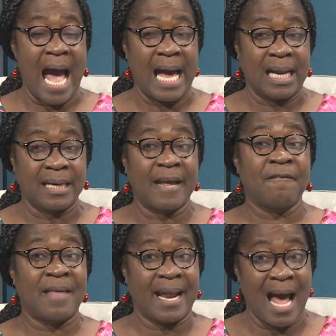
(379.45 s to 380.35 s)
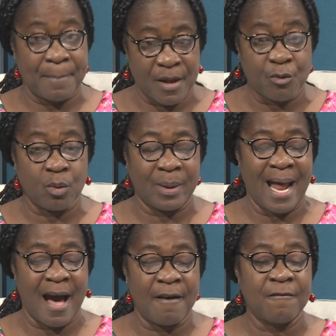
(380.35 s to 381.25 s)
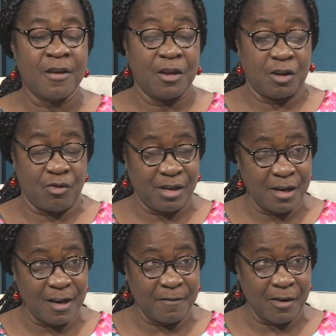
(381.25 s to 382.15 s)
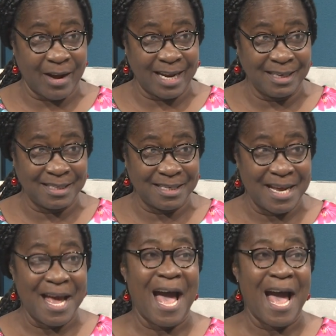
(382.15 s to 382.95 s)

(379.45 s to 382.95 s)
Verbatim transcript: and if that happens, we will have the return of the cricket.